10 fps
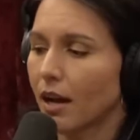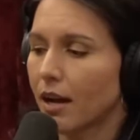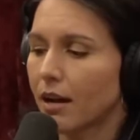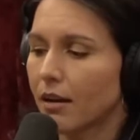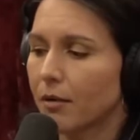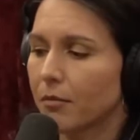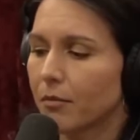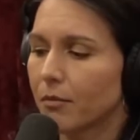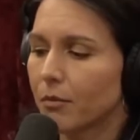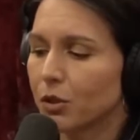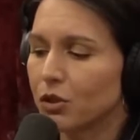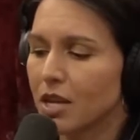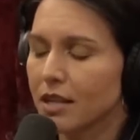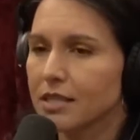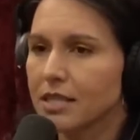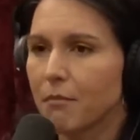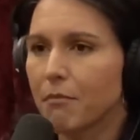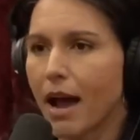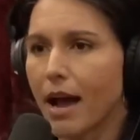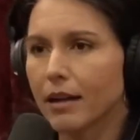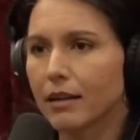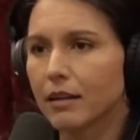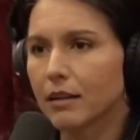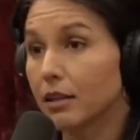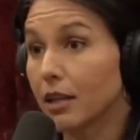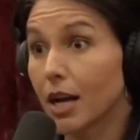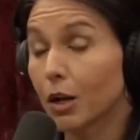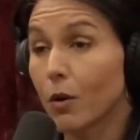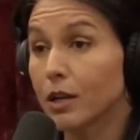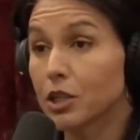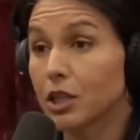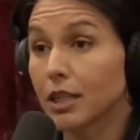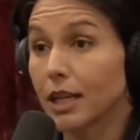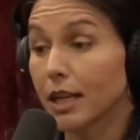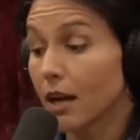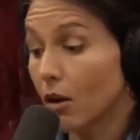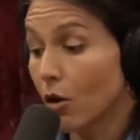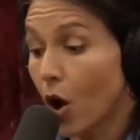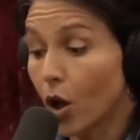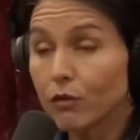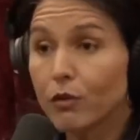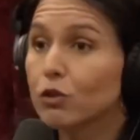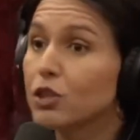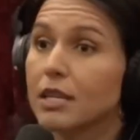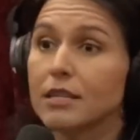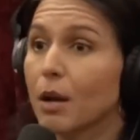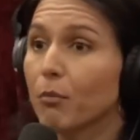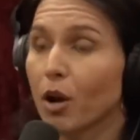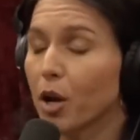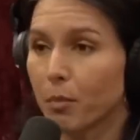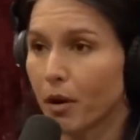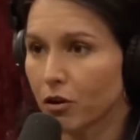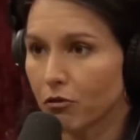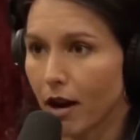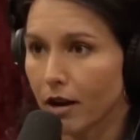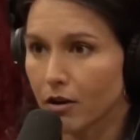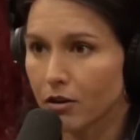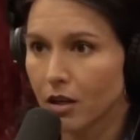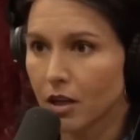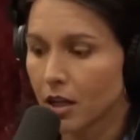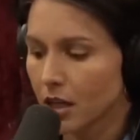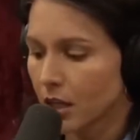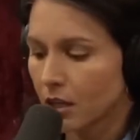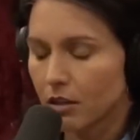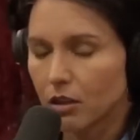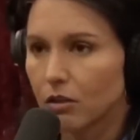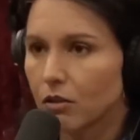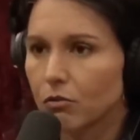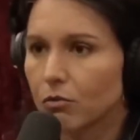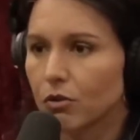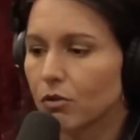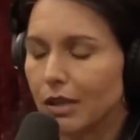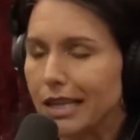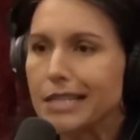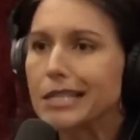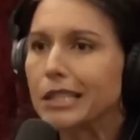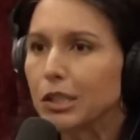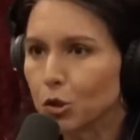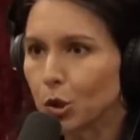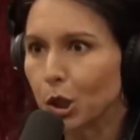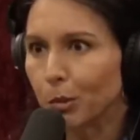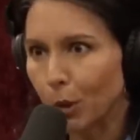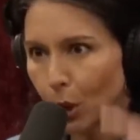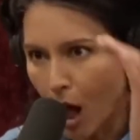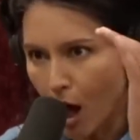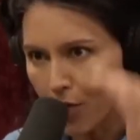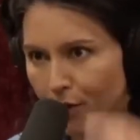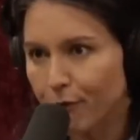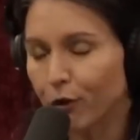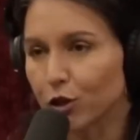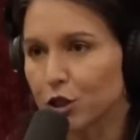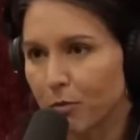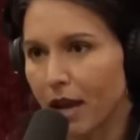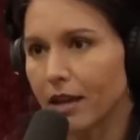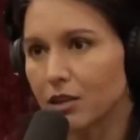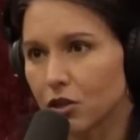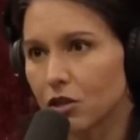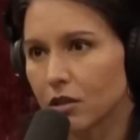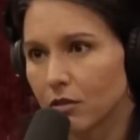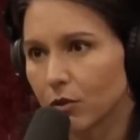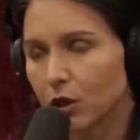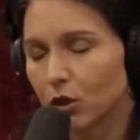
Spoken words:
when you take a step back, you got a question, like all of those things I brought up on her record, you easily Googleable on the first page. When